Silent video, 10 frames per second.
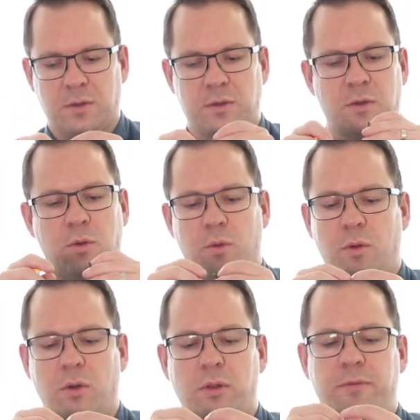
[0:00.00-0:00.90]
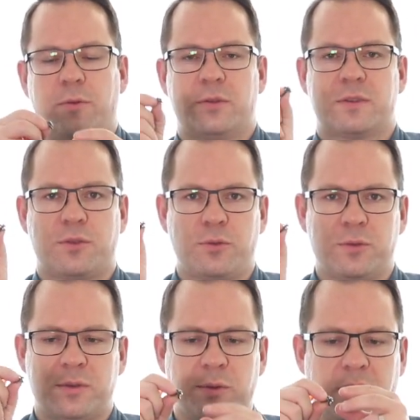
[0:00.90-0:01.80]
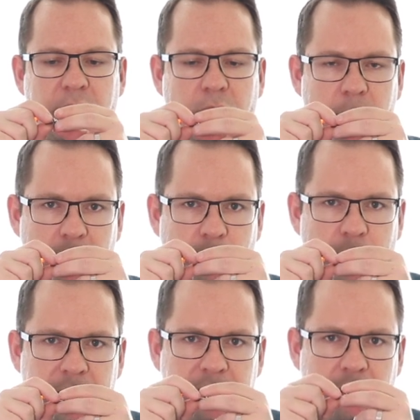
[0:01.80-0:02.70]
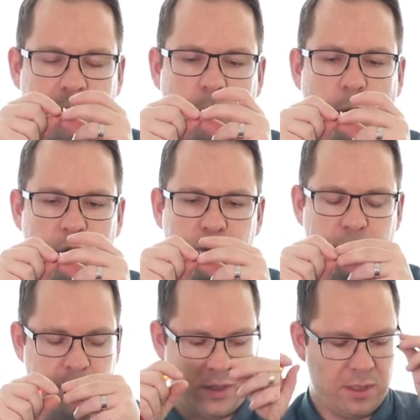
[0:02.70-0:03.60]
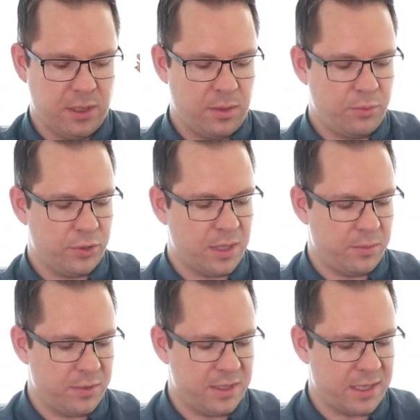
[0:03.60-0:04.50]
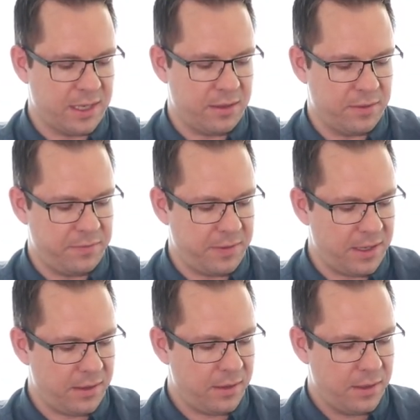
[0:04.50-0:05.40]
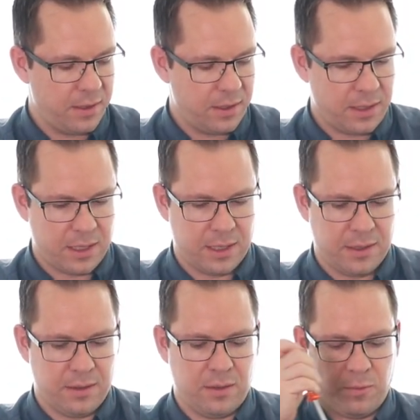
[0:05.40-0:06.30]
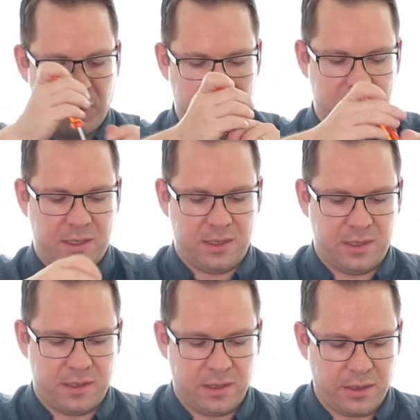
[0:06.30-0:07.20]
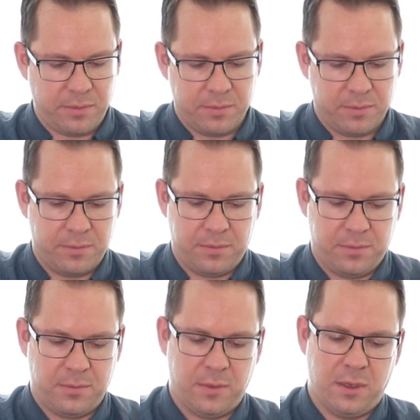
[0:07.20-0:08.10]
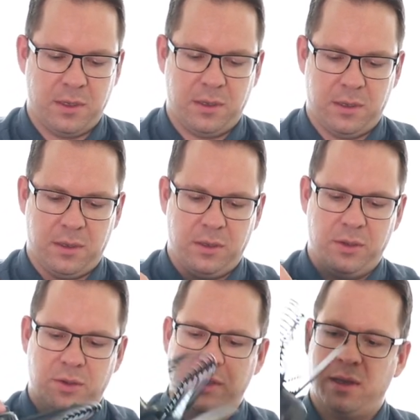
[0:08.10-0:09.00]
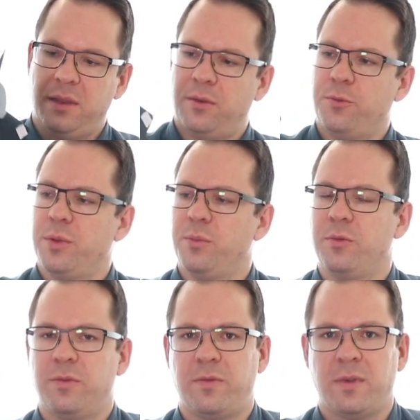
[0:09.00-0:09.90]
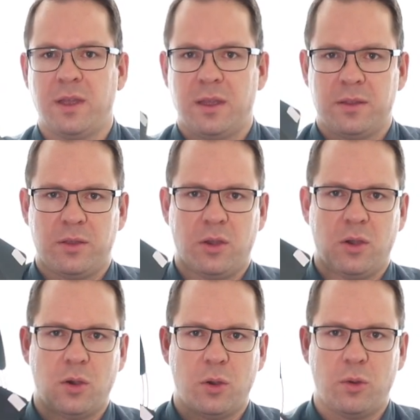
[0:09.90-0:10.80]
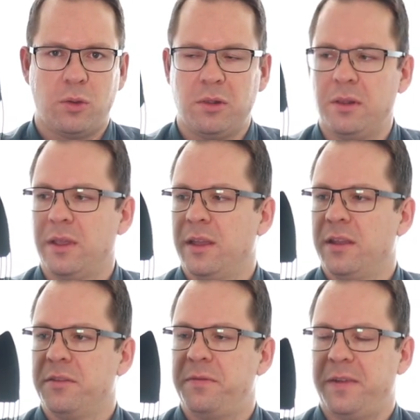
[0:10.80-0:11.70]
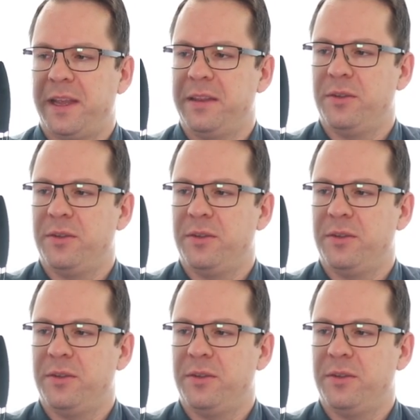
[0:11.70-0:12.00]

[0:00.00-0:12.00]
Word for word: So all four screws will come with washers. Put them beside the fan and once this is done you can remove the whole fan